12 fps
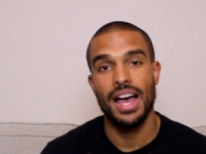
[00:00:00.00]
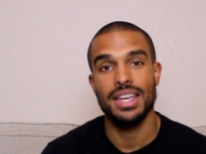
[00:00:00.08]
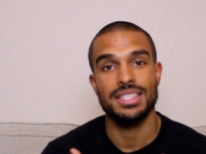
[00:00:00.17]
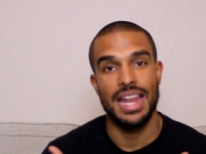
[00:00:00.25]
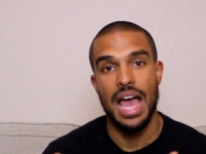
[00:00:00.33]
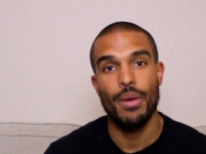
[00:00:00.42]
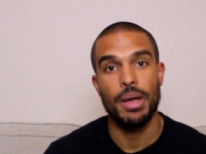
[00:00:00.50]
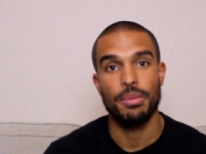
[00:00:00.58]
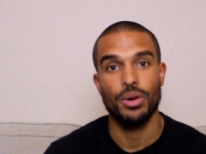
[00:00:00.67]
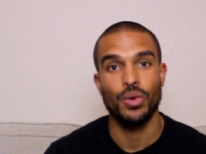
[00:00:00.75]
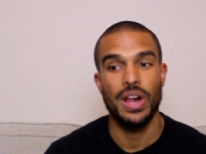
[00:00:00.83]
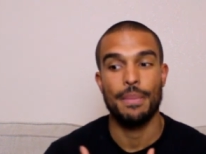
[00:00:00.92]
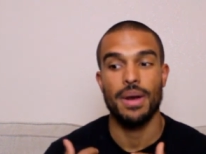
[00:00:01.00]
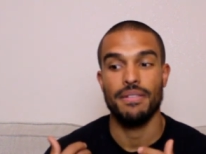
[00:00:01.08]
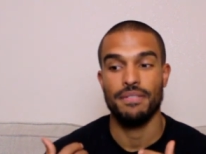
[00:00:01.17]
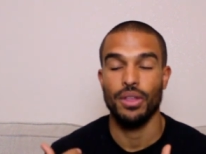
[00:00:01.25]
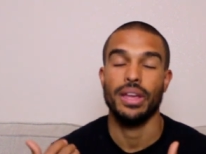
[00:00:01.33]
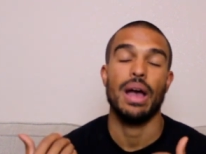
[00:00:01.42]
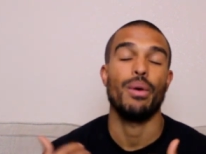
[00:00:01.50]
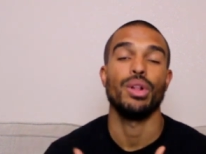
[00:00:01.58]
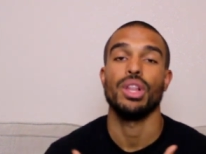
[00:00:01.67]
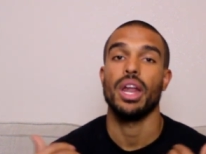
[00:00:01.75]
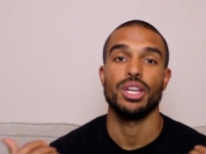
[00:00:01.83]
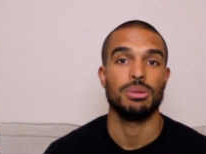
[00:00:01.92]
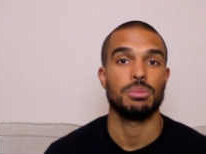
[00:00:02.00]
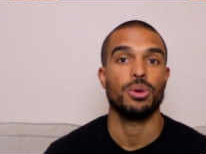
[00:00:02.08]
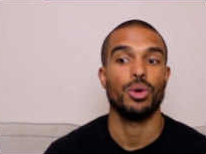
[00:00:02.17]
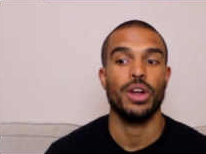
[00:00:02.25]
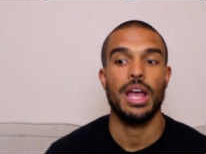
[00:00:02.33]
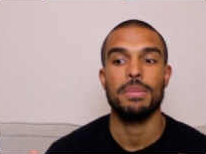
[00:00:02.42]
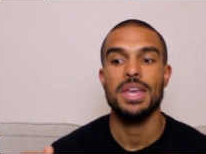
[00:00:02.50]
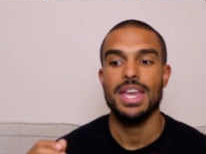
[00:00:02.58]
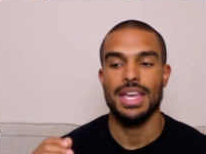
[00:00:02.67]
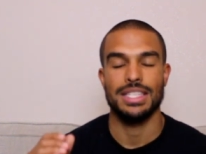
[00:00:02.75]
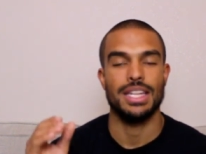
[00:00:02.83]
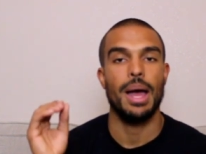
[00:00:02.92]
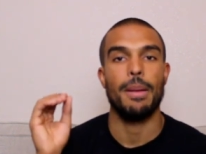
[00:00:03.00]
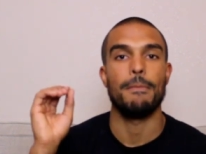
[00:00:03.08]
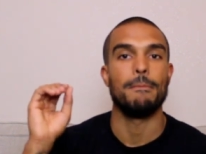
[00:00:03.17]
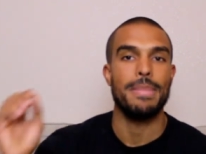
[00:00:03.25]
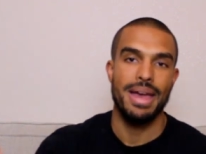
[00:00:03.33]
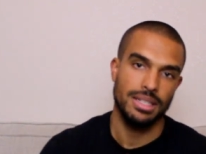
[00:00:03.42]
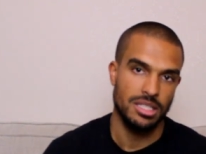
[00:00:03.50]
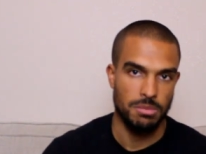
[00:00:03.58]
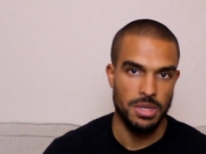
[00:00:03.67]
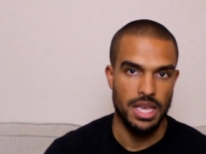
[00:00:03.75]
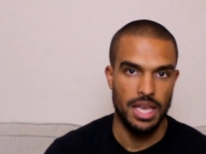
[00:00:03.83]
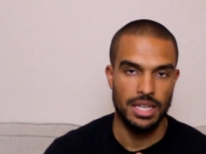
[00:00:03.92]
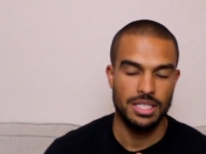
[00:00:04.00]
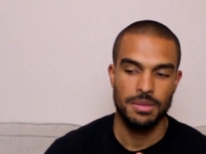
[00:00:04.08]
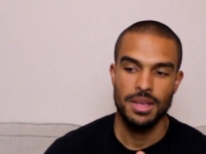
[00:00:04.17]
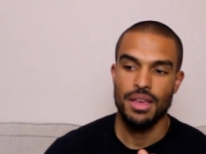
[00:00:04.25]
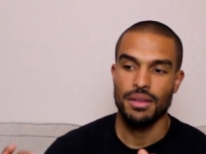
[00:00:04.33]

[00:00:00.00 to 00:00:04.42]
eyes and how I program, and I feel like how a lot of gyms program, is not meant to be hit.